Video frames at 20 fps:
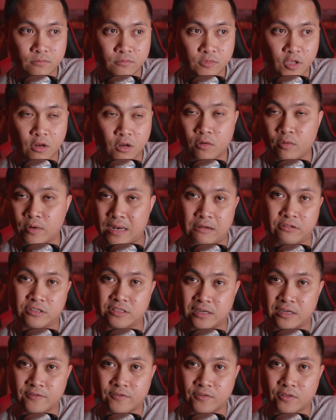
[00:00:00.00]
you know, when I
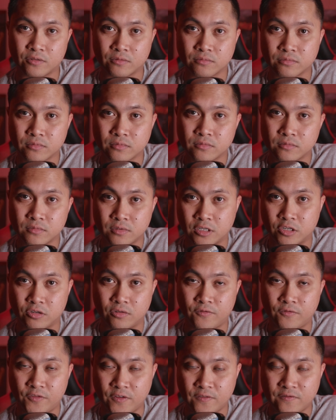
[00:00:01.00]
was there for a
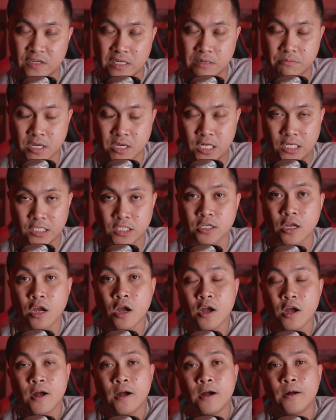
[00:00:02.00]
good 15 minutes.
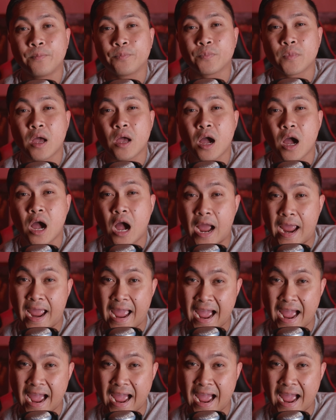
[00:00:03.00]
I